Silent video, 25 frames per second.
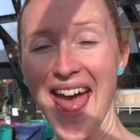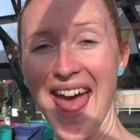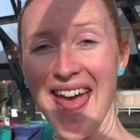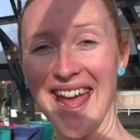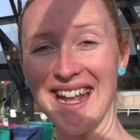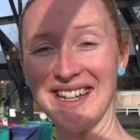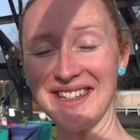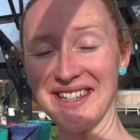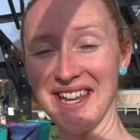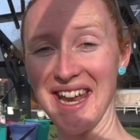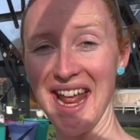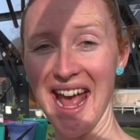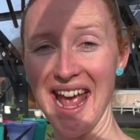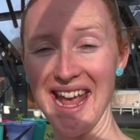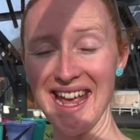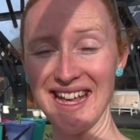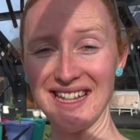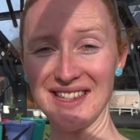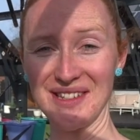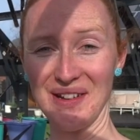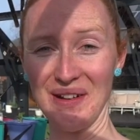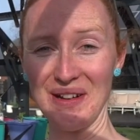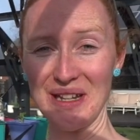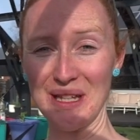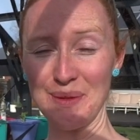and today
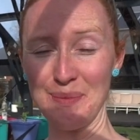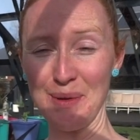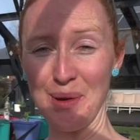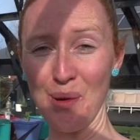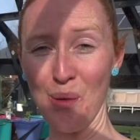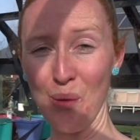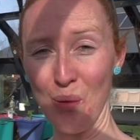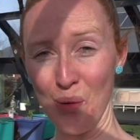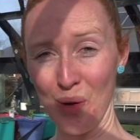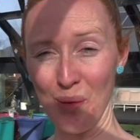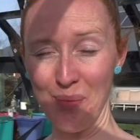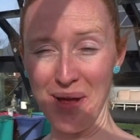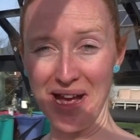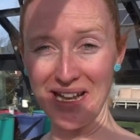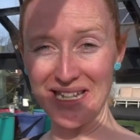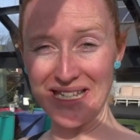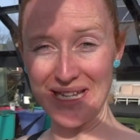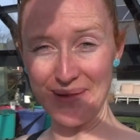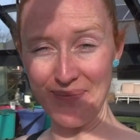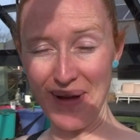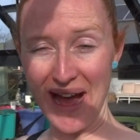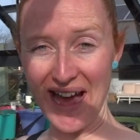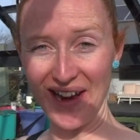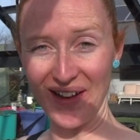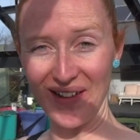is going to be all about
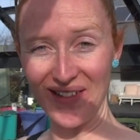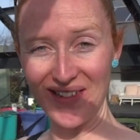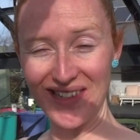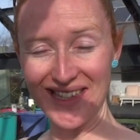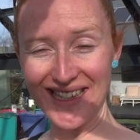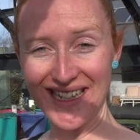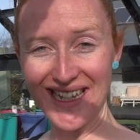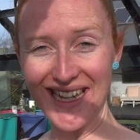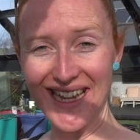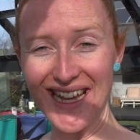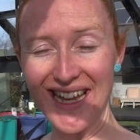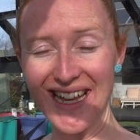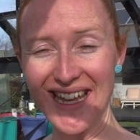tomatoes.